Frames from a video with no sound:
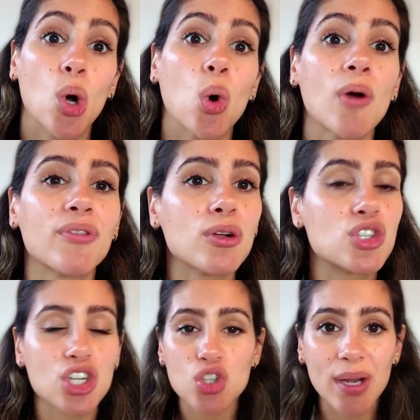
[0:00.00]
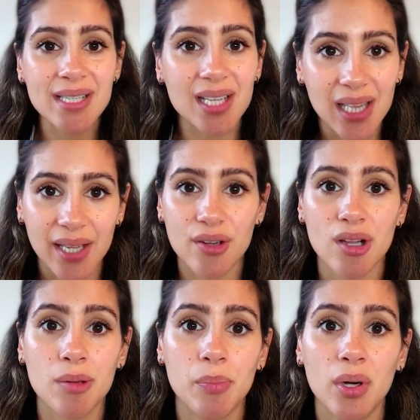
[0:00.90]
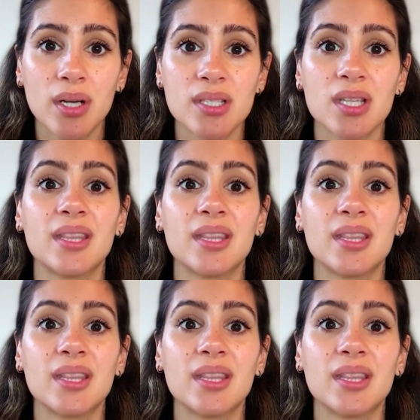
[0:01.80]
or if they're just trying to clear their books,